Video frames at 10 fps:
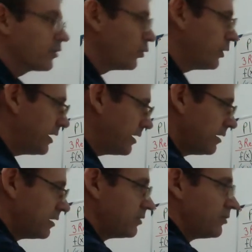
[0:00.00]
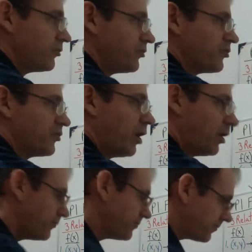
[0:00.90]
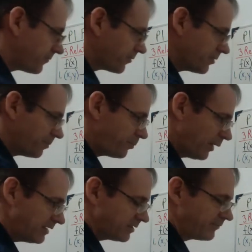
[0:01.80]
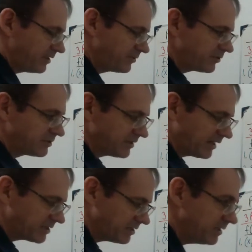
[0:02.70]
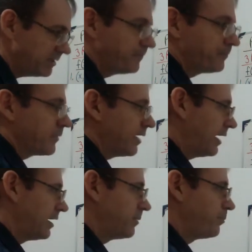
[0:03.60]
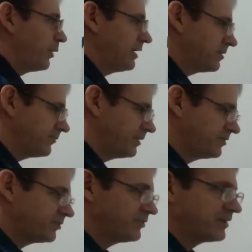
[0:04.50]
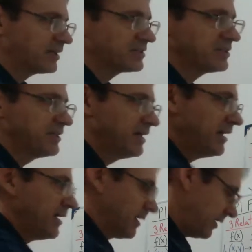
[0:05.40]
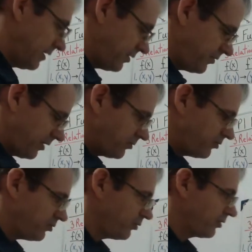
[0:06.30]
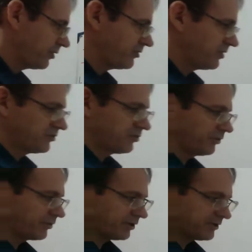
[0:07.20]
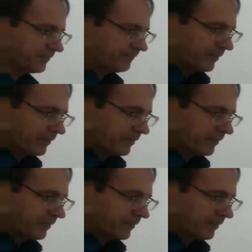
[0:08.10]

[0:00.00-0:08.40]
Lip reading: We solved for the point of intersection, and our point of intersection is 2/3 and 2/3.